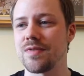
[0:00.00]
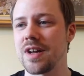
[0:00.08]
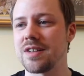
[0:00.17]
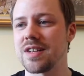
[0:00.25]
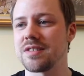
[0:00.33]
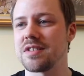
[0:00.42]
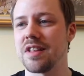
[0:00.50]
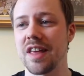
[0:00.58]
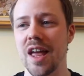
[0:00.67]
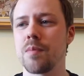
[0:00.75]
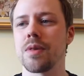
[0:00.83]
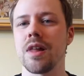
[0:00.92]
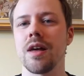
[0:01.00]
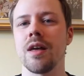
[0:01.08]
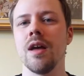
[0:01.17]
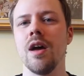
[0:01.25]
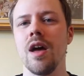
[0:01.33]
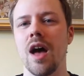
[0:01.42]
are fantastic. The
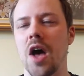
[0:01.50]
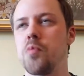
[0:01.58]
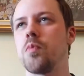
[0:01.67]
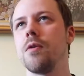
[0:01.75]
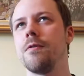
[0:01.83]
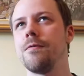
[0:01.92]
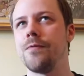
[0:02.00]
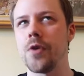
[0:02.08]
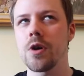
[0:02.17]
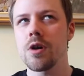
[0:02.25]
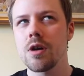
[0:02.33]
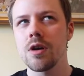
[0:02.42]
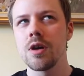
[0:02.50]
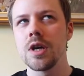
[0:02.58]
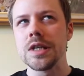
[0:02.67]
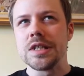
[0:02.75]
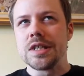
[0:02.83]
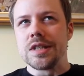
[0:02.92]
gameplay, I prefer
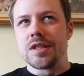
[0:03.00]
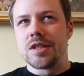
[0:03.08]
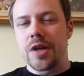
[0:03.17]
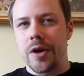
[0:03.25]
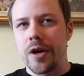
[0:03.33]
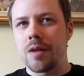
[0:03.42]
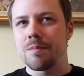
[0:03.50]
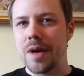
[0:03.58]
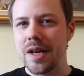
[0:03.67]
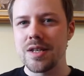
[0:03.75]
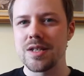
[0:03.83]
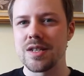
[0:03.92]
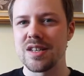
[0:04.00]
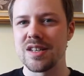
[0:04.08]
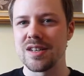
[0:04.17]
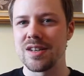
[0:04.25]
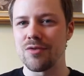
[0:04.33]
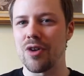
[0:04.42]
turn-based
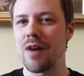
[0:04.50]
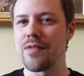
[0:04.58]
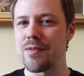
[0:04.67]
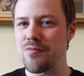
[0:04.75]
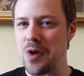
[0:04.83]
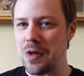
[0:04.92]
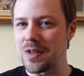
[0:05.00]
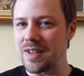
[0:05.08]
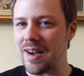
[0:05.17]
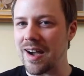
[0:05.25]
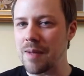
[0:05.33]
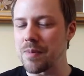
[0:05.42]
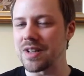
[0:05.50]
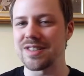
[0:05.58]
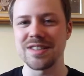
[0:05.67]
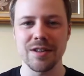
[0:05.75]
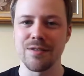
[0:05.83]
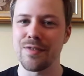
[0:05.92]
rather than real-time, but it's
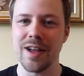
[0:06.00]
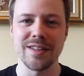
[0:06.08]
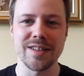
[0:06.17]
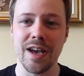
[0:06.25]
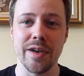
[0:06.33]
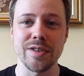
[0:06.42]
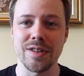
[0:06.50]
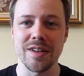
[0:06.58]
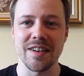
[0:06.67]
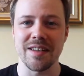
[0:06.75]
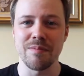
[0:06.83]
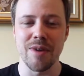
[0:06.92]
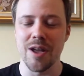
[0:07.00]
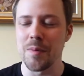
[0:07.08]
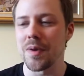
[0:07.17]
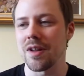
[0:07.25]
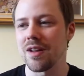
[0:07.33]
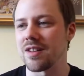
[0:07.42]
still fantastic in my
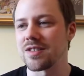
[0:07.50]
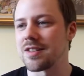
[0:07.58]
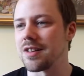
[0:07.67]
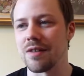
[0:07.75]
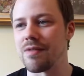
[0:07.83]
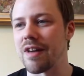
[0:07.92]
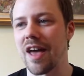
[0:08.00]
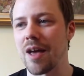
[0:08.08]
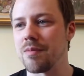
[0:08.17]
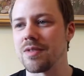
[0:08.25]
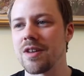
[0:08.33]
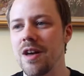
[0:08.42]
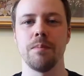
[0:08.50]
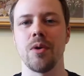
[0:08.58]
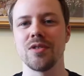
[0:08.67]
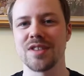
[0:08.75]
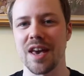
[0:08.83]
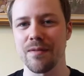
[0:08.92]
opinion. I still love the games. And
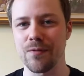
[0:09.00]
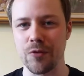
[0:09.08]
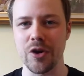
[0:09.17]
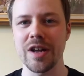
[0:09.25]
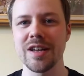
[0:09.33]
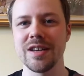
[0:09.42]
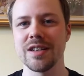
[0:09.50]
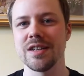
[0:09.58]
Baldur's Gate 3